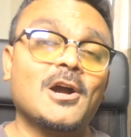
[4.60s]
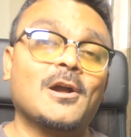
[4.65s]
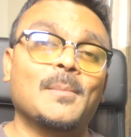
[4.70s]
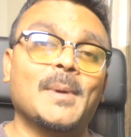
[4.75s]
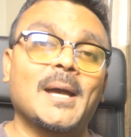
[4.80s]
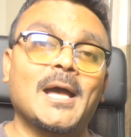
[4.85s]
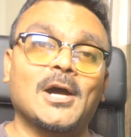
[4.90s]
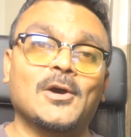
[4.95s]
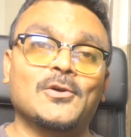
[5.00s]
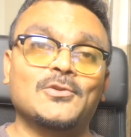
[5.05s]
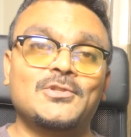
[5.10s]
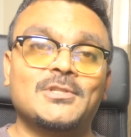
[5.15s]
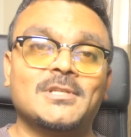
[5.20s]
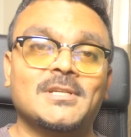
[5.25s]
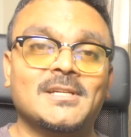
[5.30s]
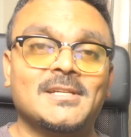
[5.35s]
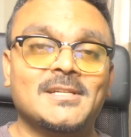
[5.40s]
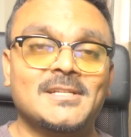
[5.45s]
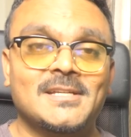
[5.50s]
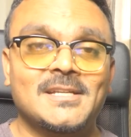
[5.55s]
about
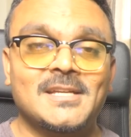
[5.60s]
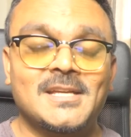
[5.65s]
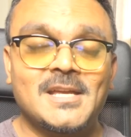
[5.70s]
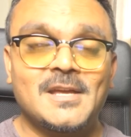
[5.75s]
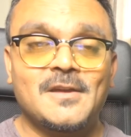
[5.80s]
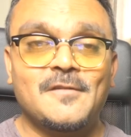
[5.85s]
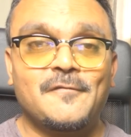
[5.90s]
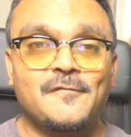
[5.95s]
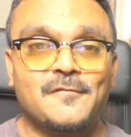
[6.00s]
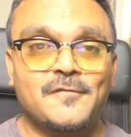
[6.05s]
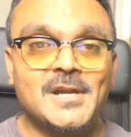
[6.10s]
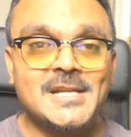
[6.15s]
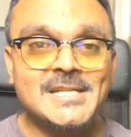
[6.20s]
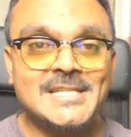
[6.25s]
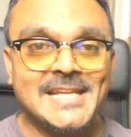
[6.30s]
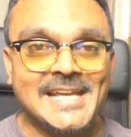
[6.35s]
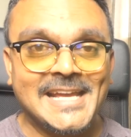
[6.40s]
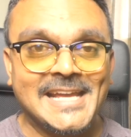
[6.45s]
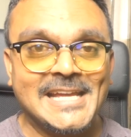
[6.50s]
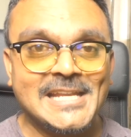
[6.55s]

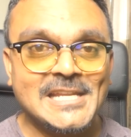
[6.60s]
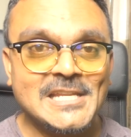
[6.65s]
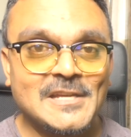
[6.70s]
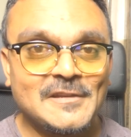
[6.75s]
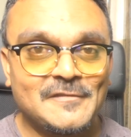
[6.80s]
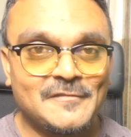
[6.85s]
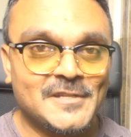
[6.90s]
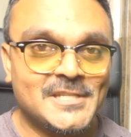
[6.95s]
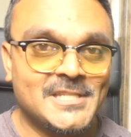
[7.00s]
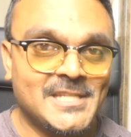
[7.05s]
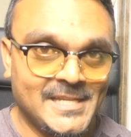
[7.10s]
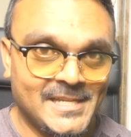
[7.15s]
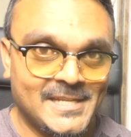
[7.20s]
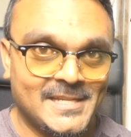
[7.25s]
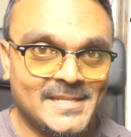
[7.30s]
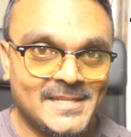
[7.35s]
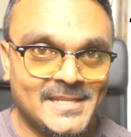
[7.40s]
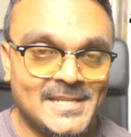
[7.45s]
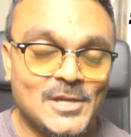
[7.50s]
front-end fatigue.